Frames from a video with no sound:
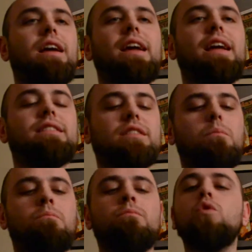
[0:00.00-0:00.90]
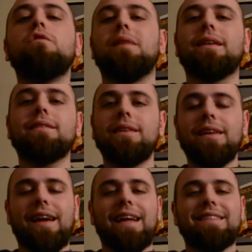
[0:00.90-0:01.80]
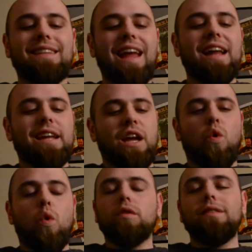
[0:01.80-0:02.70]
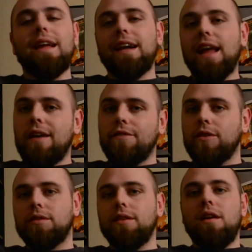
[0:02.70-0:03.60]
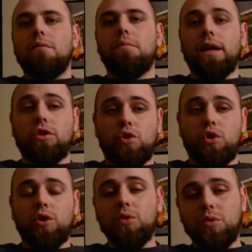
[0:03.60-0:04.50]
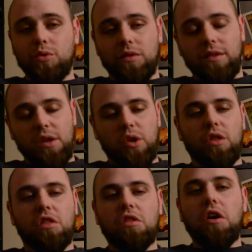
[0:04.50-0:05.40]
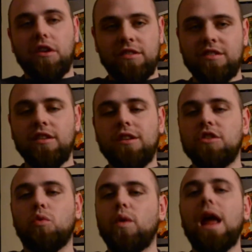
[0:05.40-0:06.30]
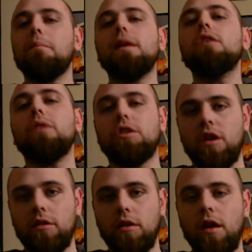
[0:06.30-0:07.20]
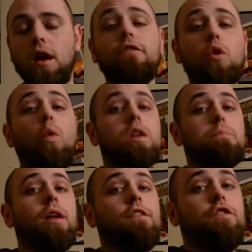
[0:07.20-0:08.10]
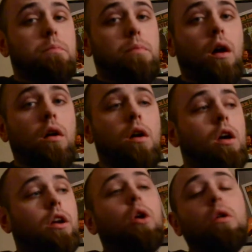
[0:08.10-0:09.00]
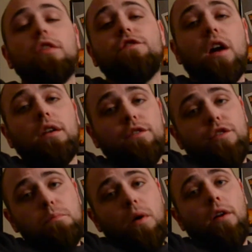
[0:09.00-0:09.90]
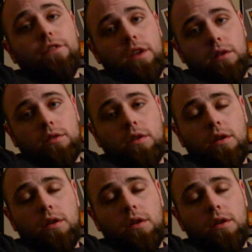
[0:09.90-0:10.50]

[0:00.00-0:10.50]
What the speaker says: It's movement. It's not a coordinated effort by two thugs to ram into each other. If you want to play football, go to the fucking football field.